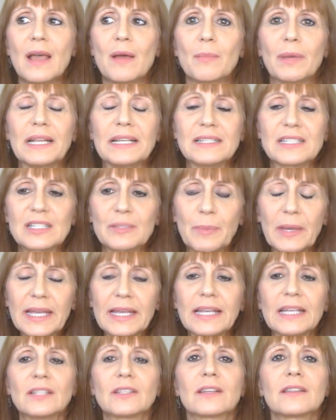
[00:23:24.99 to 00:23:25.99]
But he's
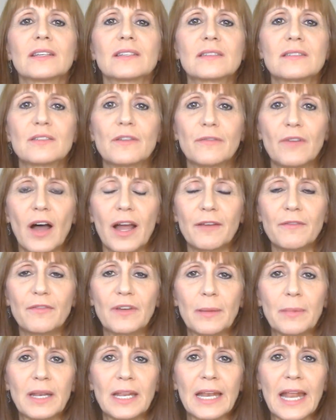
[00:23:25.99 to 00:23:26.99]
speaking to this divine
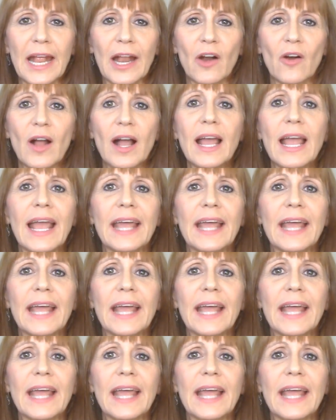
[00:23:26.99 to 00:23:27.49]
feminine era